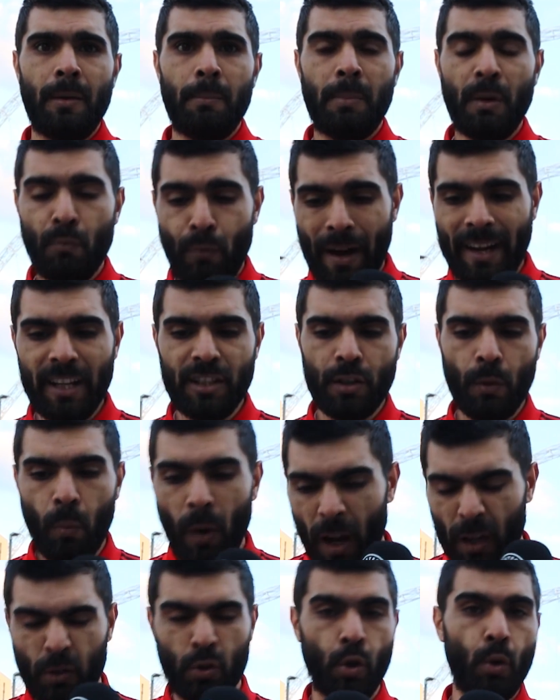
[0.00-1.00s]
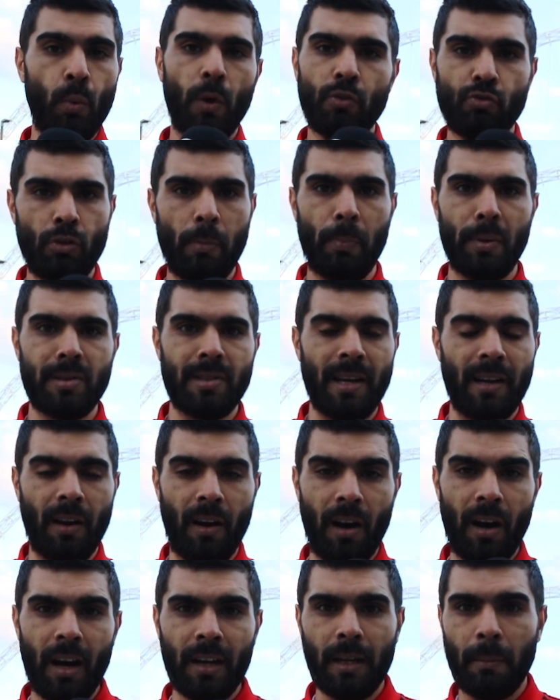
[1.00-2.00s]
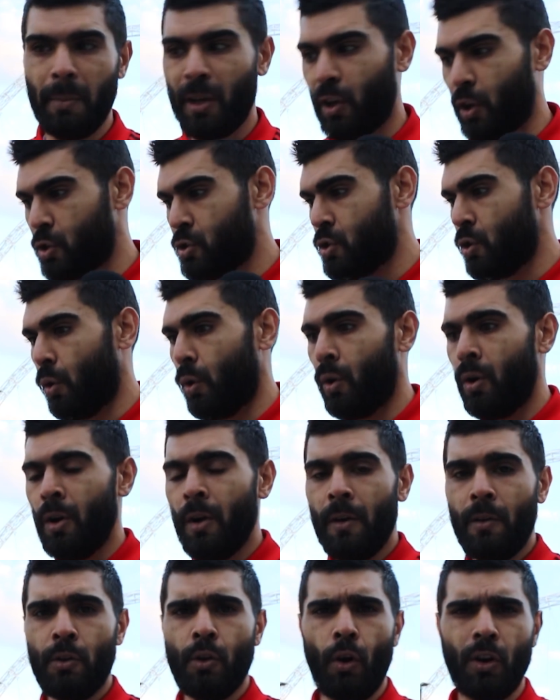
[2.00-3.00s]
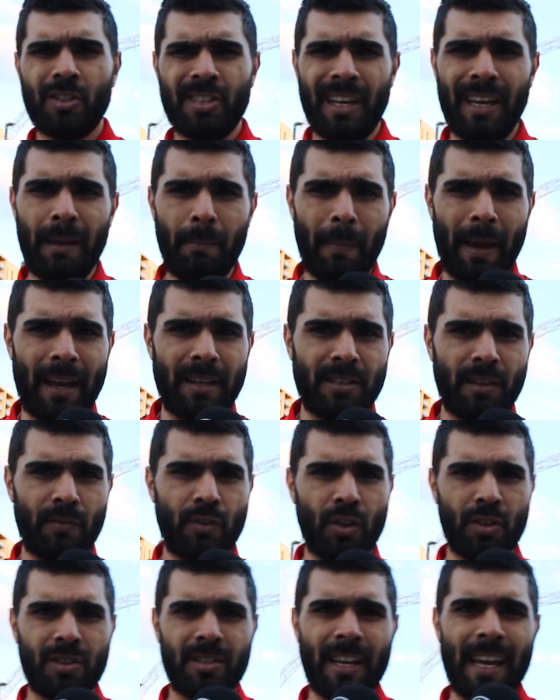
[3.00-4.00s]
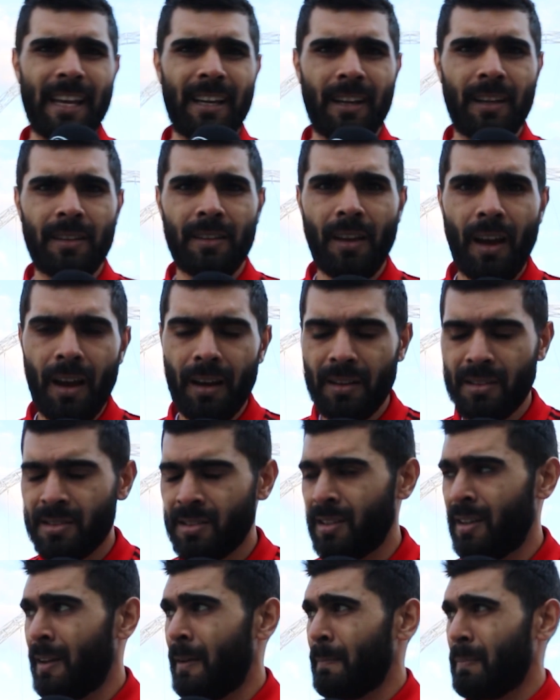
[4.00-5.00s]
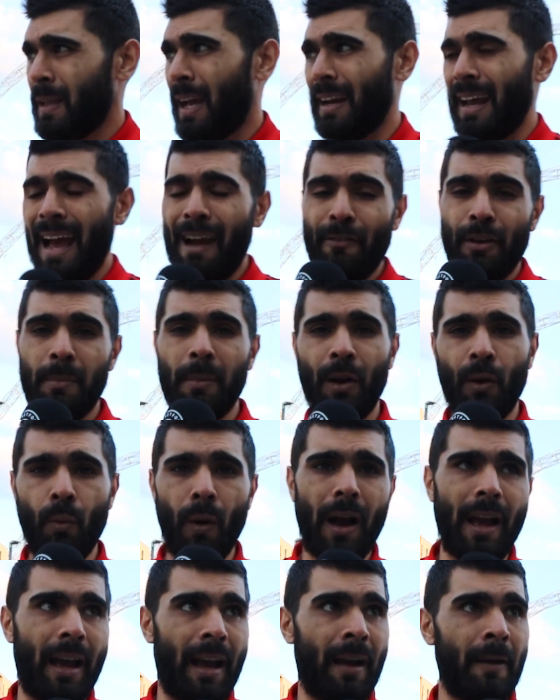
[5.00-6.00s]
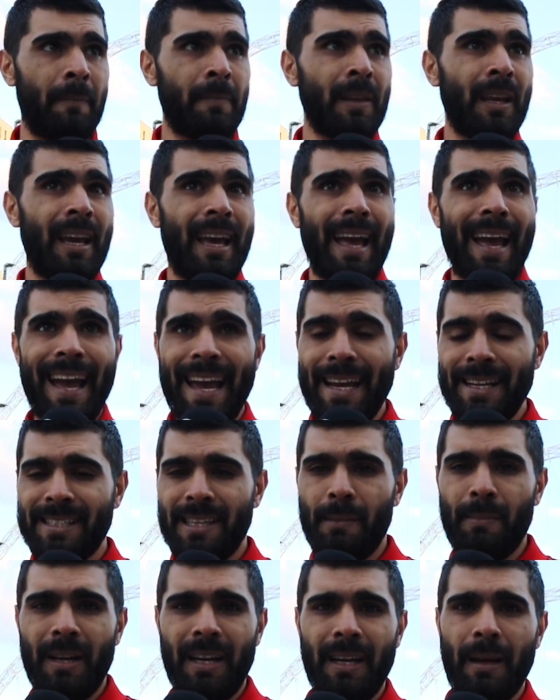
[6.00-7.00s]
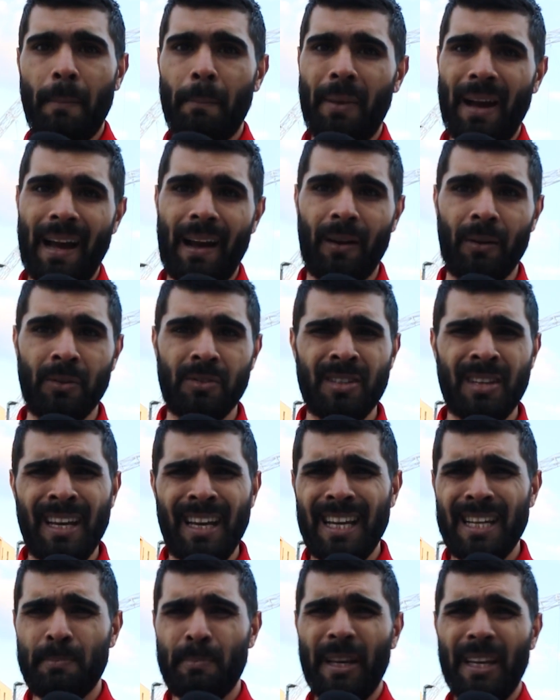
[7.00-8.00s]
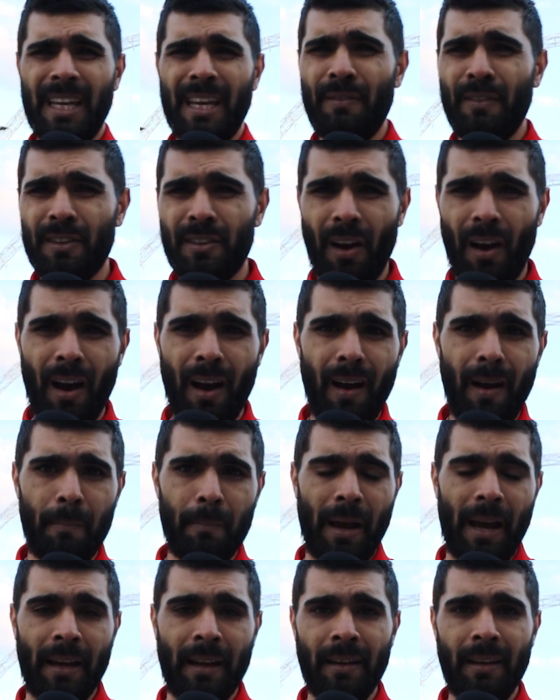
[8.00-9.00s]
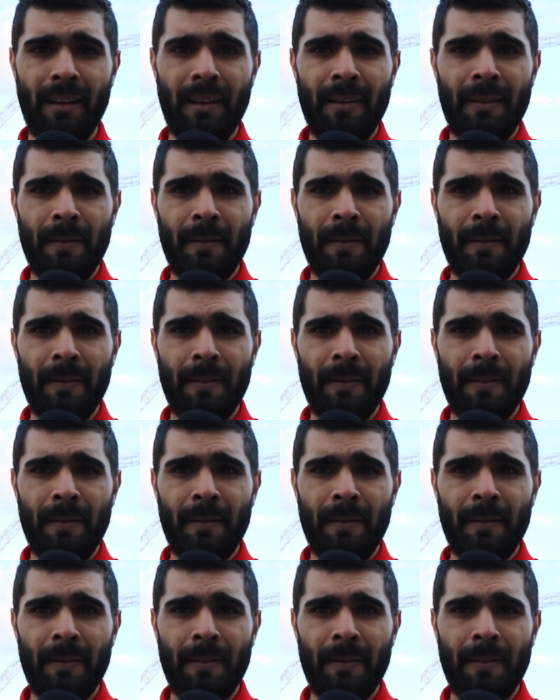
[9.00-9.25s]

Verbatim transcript: Be ready to work 200% harder because your, your teammates have just taken knocks. And Harry Maguire, 80 million pounds, he's been given the armband.